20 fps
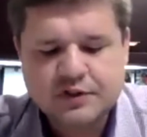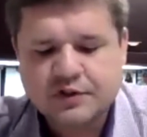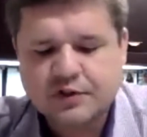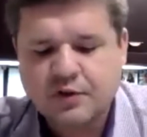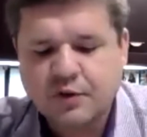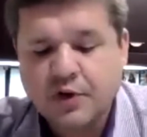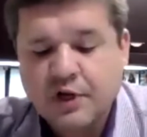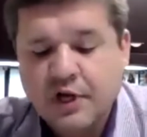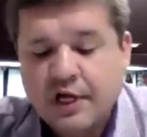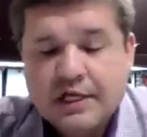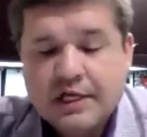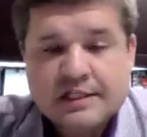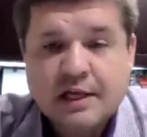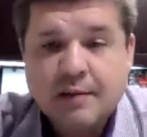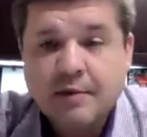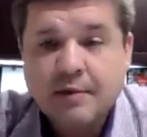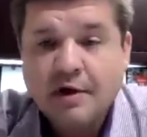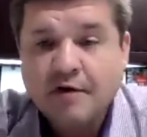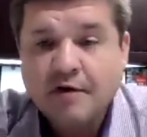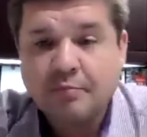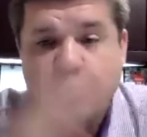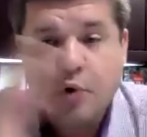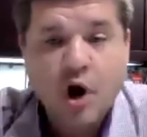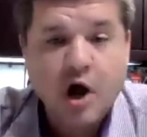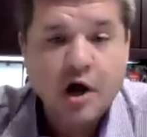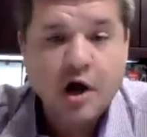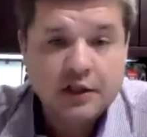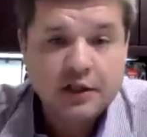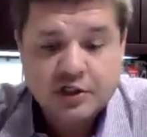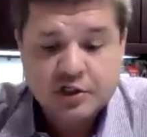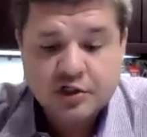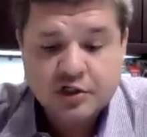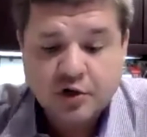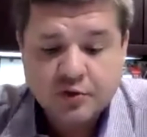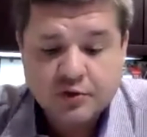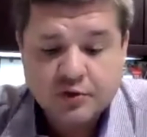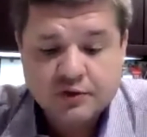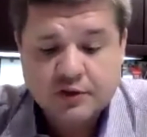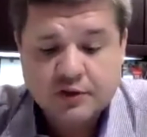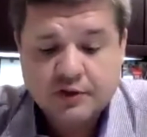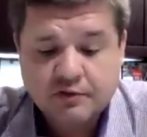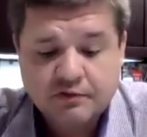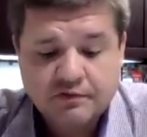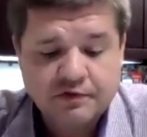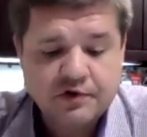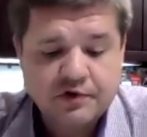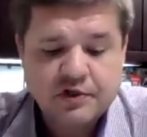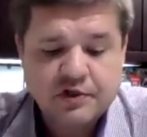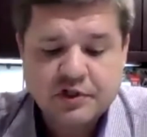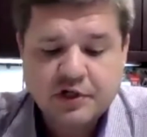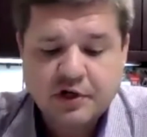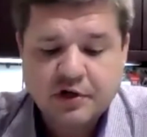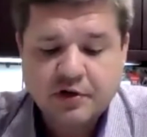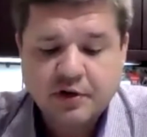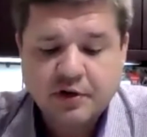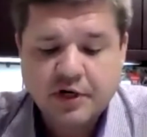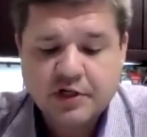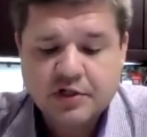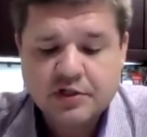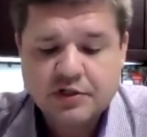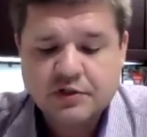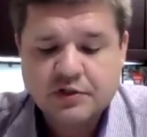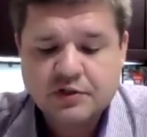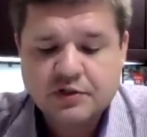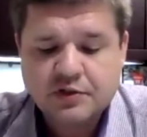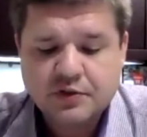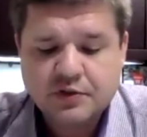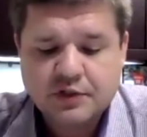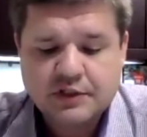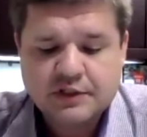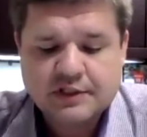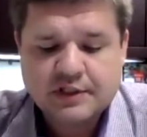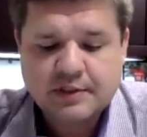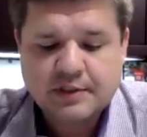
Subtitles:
So some have broadly chosen first generation students,